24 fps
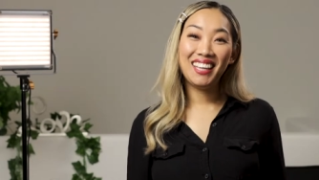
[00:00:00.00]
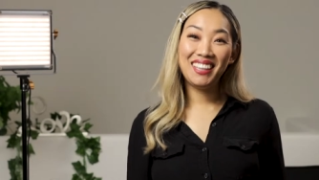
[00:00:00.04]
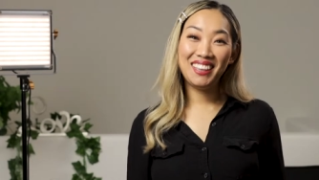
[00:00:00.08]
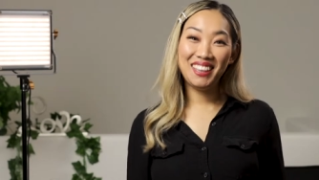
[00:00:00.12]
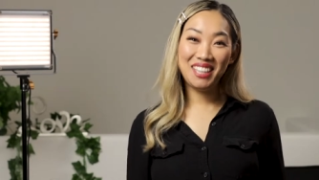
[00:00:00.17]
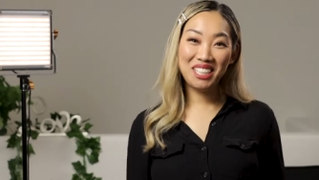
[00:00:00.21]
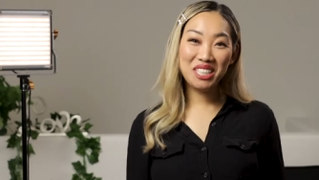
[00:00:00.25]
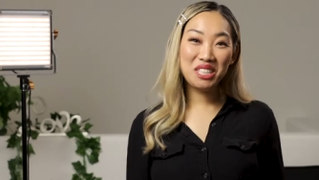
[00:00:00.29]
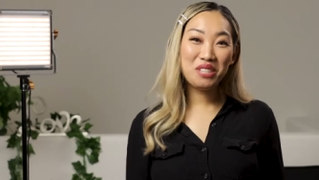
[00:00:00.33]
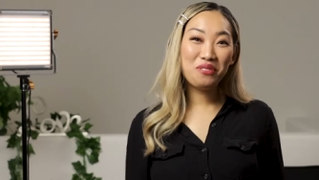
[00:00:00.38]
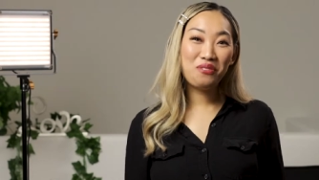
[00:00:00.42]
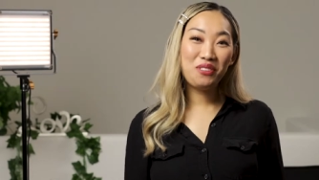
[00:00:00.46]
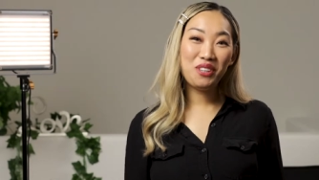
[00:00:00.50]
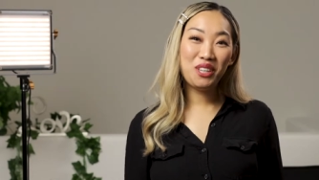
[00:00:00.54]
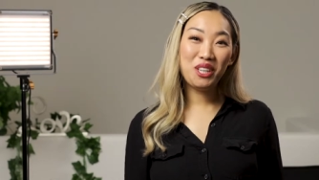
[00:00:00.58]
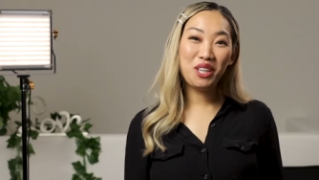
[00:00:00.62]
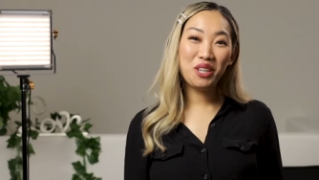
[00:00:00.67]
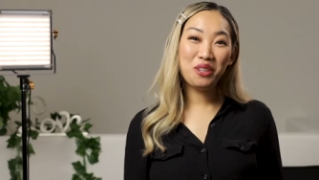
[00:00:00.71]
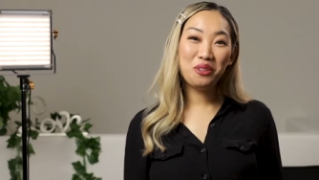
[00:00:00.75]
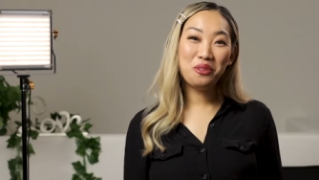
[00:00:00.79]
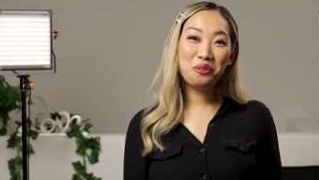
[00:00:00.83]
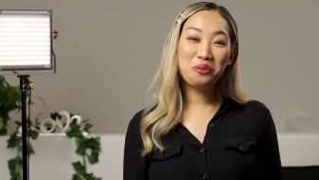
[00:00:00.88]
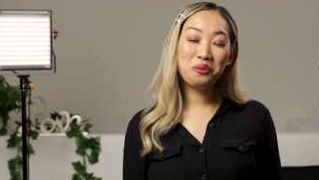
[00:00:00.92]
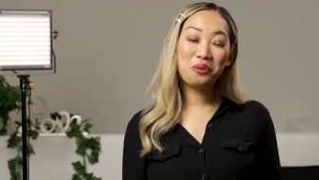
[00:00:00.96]
In this
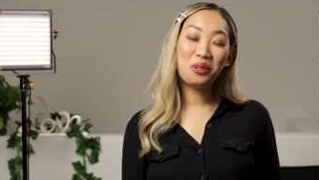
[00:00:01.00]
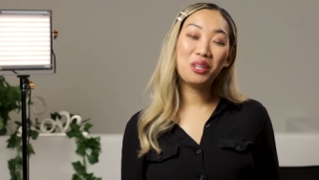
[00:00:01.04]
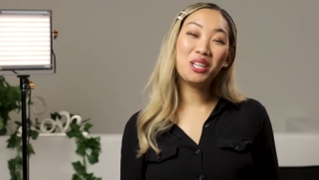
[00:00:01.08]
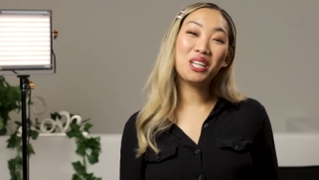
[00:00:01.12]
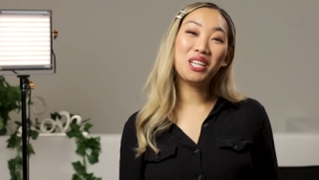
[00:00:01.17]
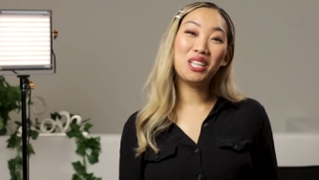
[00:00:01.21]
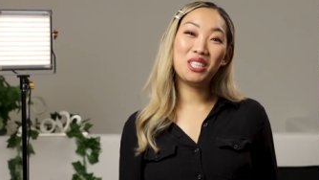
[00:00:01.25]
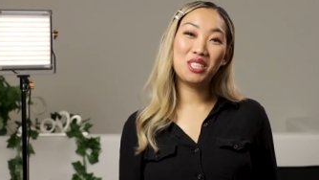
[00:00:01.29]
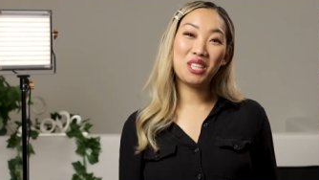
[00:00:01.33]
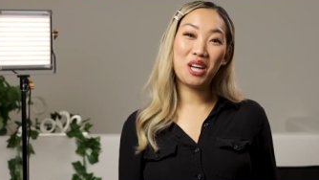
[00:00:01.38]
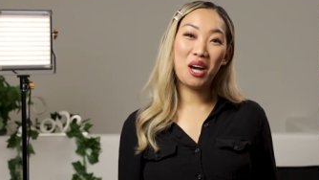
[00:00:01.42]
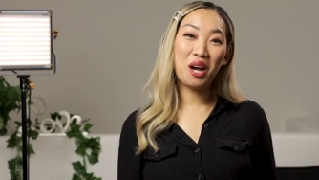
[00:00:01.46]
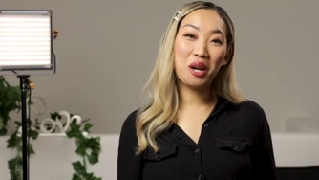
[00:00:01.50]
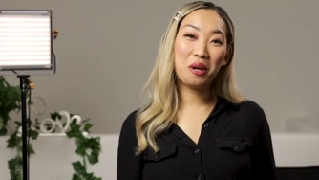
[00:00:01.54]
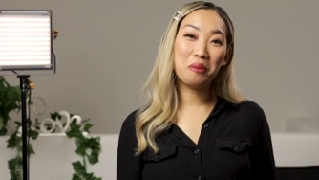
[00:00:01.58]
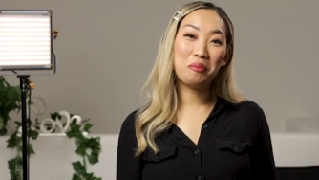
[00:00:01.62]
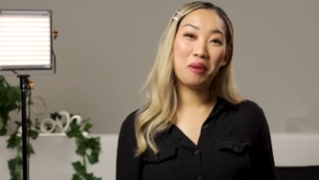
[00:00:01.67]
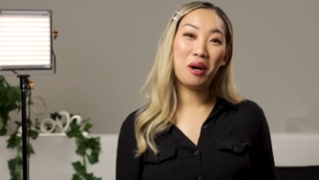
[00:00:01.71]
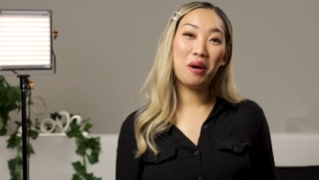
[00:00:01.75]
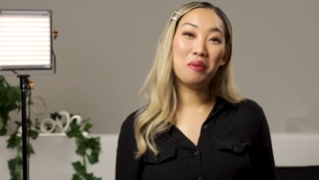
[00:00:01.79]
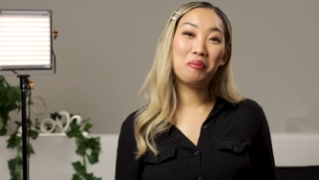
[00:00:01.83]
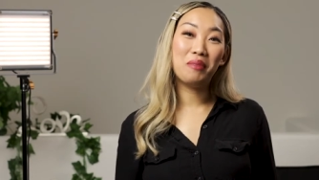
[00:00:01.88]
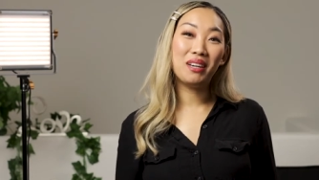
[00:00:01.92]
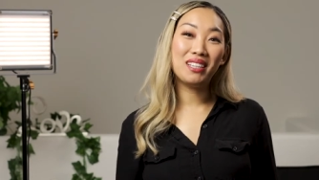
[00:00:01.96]
video, we're gonna talk
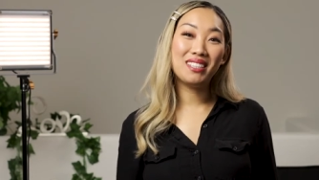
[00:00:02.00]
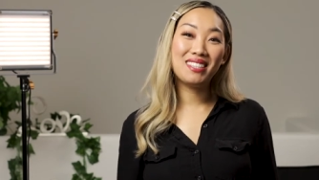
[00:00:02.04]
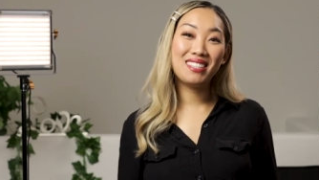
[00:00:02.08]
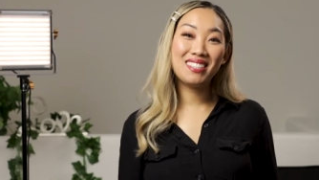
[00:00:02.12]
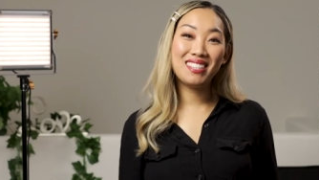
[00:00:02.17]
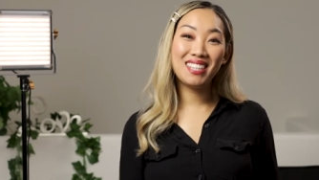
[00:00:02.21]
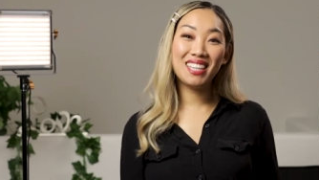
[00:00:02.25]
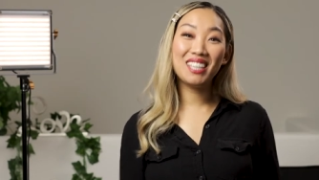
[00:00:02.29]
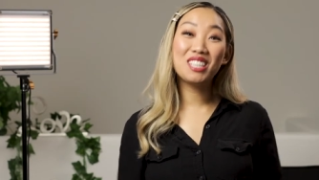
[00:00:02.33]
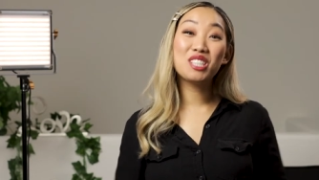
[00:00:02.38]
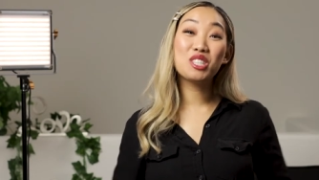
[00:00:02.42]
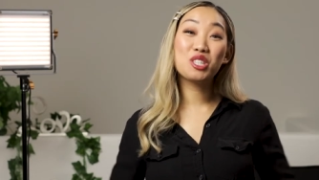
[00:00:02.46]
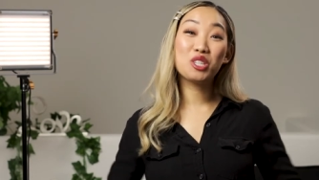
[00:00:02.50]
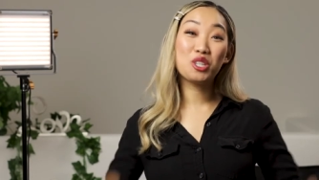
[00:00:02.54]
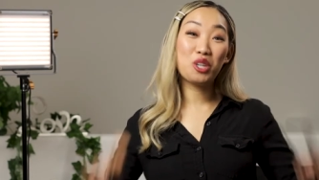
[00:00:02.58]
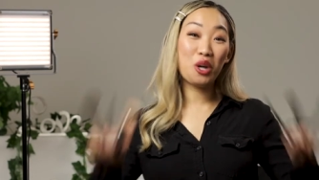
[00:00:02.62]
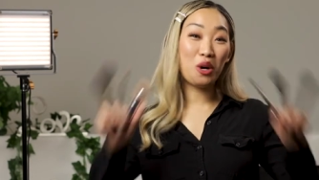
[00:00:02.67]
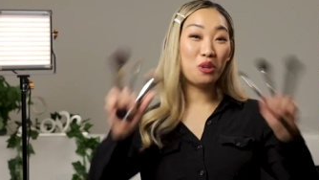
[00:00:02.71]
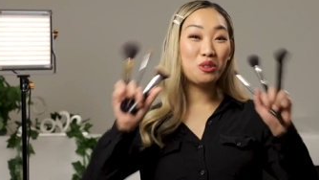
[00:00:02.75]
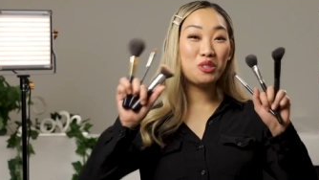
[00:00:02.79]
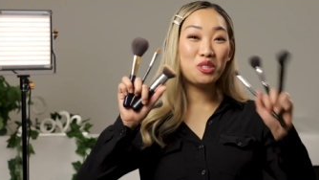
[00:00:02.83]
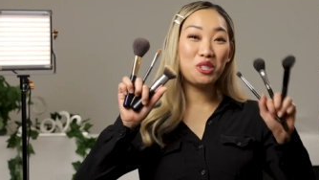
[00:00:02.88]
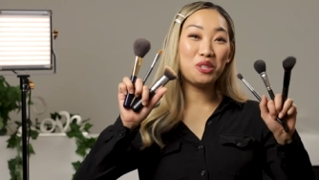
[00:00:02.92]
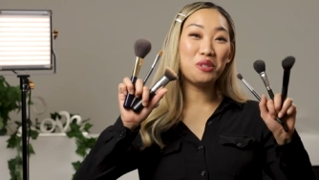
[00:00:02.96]
about my six
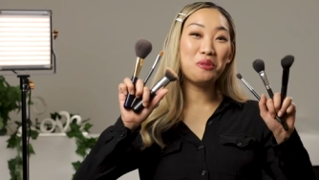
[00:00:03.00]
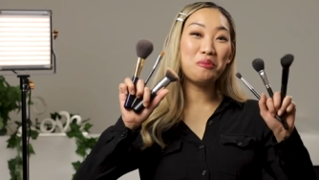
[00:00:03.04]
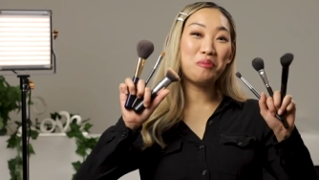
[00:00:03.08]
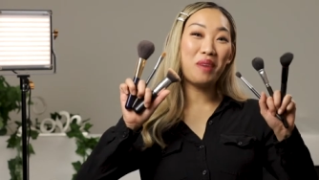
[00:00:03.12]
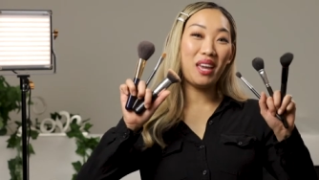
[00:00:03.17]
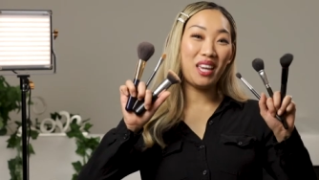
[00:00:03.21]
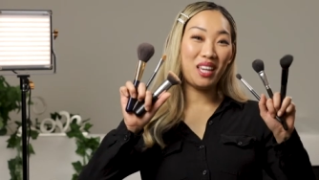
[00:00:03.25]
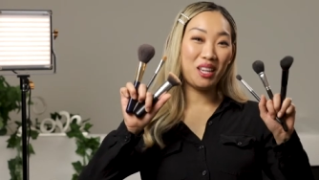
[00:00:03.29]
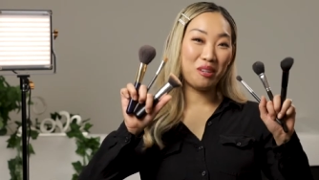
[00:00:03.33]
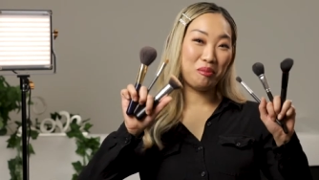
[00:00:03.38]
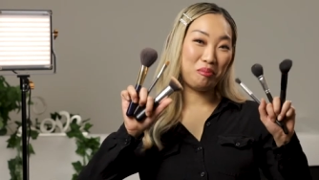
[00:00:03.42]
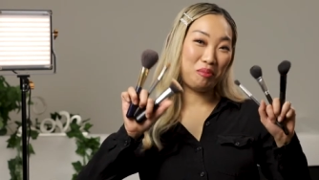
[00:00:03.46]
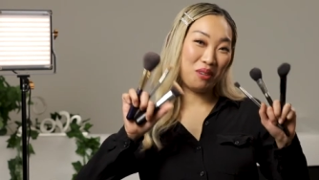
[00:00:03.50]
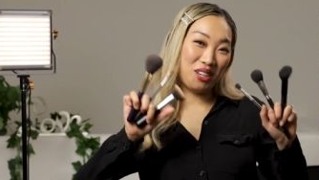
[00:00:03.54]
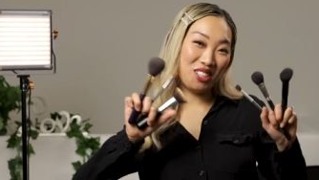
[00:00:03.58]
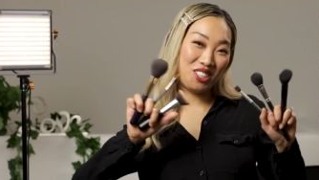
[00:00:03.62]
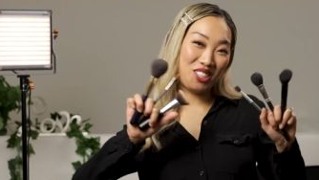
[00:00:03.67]
go-to makeup